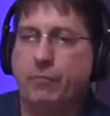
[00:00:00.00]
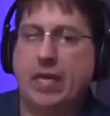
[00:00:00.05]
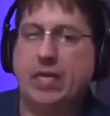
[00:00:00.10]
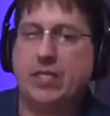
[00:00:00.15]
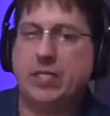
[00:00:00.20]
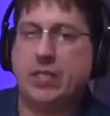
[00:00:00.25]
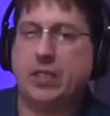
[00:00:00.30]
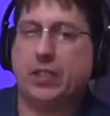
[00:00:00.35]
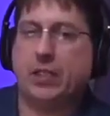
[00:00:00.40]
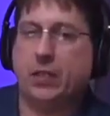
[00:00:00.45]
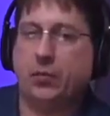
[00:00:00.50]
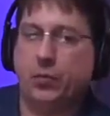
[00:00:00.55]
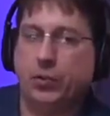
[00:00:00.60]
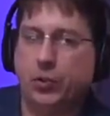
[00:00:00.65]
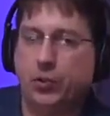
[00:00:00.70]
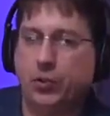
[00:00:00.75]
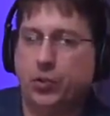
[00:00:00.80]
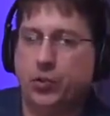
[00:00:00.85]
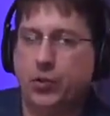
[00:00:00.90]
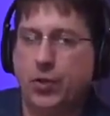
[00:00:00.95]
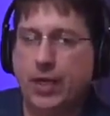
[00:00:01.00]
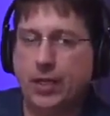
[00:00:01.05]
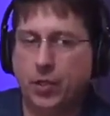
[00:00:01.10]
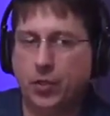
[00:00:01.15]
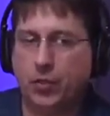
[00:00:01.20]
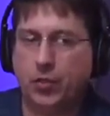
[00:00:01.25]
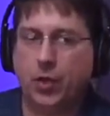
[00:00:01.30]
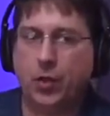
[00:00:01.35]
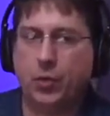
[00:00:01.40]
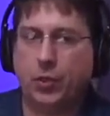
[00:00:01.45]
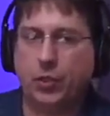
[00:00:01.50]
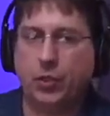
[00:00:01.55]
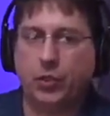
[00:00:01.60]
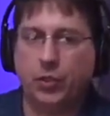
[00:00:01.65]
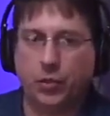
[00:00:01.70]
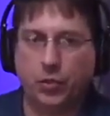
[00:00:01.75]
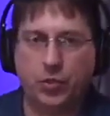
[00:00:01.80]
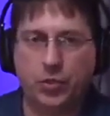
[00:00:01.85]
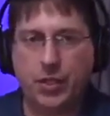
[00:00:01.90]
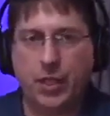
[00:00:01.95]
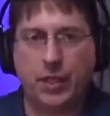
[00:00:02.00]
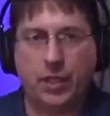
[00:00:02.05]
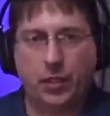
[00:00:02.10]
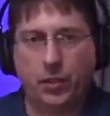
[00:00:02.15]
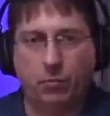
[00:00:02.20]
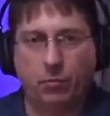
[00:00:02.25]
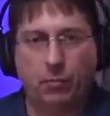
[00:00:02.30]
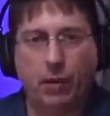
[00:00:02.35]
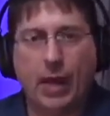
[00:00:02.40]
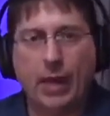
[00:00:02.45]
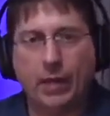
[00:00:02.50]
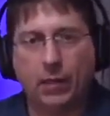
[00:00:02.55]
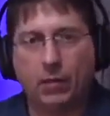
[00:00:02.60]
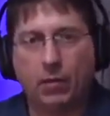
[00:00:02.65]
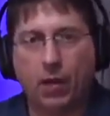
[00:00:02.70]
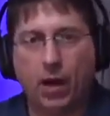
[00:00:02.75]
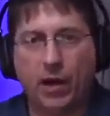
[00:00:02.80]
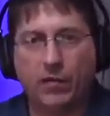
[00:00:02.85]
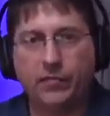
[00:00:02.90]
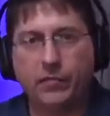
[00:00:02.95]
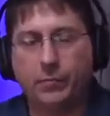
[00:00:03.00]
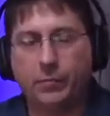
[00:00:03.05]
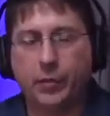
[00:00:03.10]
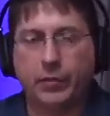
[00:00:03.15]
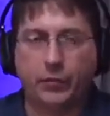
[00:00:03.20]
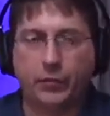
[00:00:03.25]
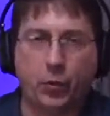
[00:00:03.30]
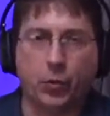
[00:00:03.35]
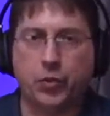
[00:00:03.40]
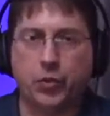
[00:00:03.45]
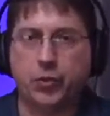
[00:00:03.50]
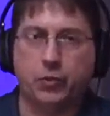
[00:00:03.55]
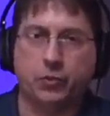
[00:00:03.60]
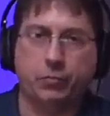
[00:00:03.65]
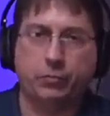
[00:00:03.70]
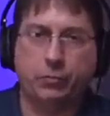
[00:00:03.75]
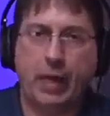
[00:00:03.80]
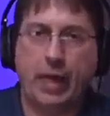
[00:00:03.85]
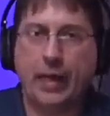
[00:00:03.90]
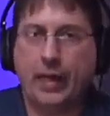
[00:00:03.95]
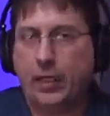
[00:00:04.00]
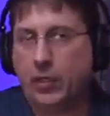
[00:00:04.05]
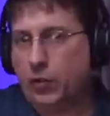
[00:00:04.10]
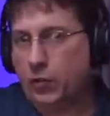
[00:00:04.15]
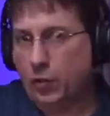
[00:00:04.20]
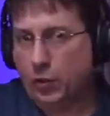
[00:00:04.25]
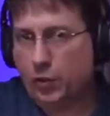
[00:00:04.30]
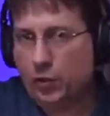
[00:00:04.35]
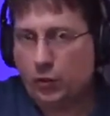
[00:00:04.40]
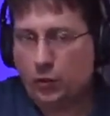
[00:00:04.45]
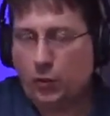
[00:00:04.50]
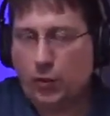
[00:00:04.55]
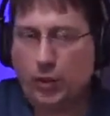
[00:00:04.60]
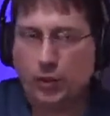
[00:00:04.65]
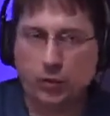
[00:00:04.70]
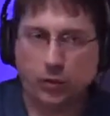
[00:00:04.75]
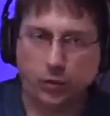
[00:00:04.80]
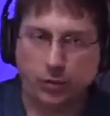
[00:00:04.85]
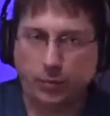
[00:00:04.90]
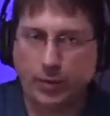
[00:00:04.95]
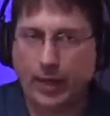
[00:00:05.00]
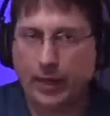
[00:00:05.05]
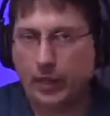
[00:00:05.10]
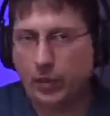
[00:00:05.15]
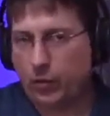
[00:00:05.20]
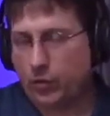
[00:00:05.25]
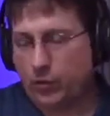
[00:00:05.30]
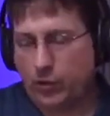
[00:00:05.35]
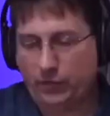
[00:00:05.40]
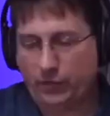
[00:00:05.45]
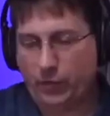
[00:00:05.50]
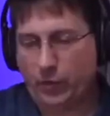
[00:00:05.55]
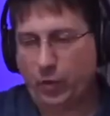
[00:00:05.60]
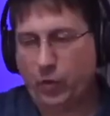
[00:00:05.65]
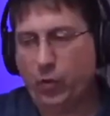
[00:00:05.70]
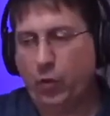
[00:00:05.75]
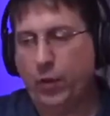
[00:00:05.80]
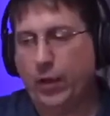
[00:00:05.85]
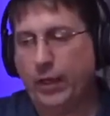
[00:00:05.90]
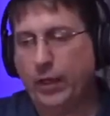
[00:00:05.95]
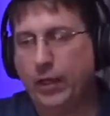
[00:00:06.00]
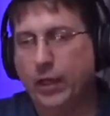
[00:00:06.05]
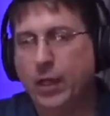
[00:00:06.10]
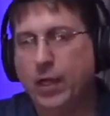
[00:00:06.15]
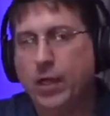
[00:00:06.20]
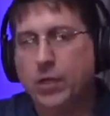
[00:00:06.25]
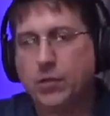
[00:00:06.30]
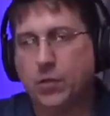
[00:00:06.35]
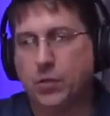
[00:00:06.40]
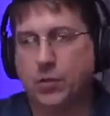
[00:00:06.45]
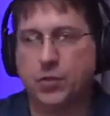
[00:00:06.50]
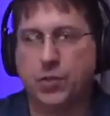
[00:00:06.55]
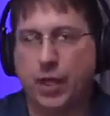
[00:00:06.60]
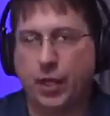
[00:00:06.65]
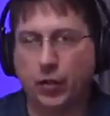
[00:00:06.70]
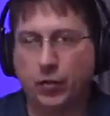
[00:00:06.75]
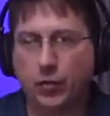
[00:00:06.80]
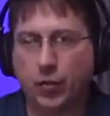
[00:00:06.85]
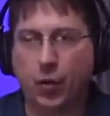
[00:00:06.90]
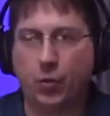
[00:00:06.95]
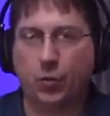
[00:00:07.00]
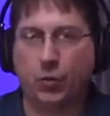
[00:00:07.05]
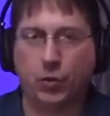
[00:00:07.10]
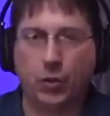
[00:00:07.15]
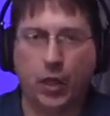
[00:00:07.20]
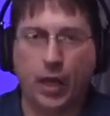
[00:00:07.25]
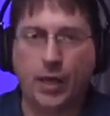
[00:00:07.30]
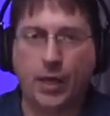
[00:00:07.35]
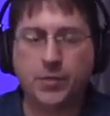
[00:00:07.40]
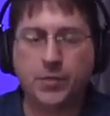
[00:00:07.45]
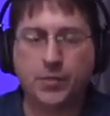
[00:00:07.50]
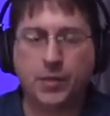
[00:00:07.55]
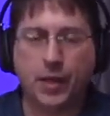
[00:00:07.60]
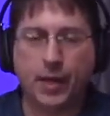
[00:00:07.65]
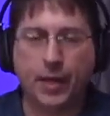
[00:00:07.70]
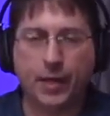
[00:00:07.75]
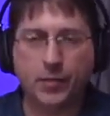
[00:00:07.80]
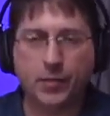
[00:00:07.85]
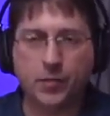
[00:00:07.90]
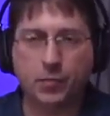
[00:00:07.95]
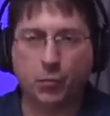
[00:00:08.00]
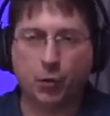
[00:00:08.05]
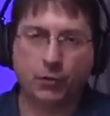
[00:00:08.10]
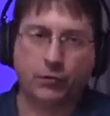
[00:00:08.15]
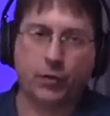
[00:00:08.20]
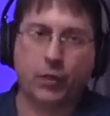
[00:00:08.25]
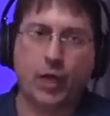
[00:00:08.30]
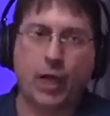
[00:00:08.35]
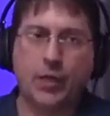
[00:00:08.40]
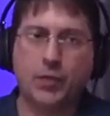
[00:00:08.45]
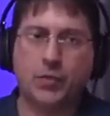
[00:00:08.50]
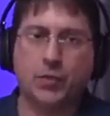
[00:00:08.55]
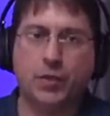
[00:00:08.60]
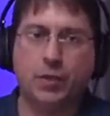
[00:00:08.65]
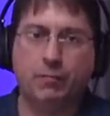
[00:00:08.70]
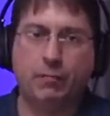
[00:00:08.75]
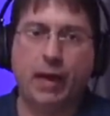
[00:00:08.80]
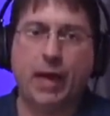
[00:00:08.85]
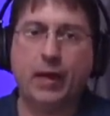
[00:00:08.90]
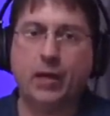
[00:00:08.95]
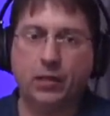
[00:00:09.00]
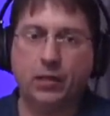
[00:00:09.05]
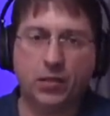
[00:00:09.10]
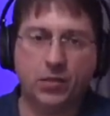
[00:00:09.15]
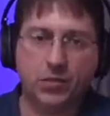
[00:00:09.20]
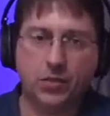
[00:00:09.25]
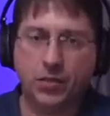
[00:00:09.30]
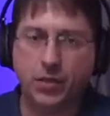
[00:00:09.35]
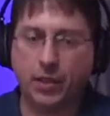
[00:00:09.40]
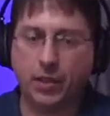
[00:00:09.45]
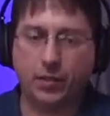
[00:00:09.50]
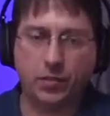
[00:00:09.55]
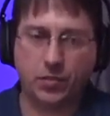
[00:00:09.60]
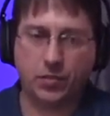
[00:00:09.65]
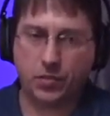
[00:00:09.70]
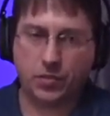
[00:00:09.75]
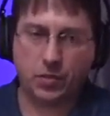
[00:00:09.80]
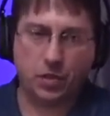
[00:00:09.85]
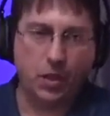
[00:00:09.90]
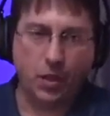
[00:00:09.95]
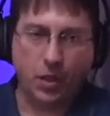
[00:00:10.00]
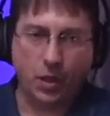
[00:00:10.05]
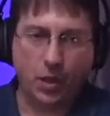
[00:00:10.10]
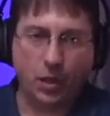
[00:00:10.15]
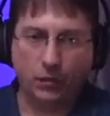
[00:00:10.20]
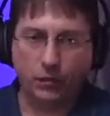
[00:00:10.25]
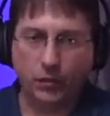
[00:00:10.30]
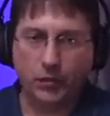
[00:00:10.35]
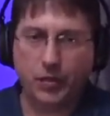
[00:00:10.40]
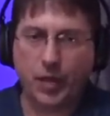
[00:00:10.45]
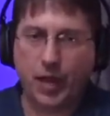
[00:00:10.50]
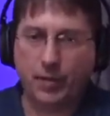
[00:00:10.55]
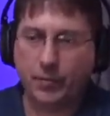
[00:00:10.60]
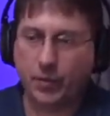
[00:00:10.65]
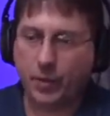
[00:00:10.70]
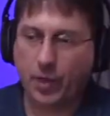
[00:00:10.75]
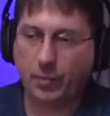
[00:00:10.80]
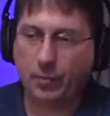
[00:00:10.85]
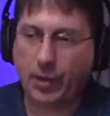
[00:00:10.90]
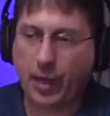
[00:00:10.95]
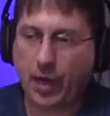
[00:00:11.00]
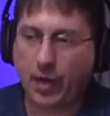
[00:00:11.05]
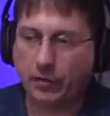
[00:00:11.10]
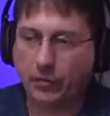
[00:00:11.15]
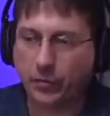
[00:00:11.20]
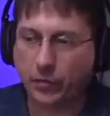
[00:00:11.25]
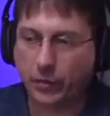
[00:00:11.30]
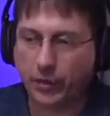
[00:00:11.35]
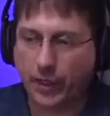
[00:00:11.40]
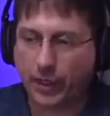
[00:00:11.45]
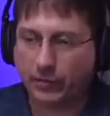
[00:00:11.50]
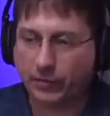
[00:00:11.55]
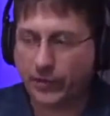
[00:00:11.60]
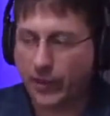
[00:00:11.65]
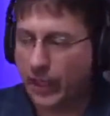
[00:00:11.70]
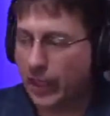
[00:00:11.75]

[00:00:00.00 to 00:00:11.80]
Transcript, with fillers: Basically, when you trade your token, you're selling your miner off. But of course, you're buying into a new one, or you're buying into a different coin, so it's not a total loss. It's more of a loss on the miner because they just, over time, they're not powerful enough.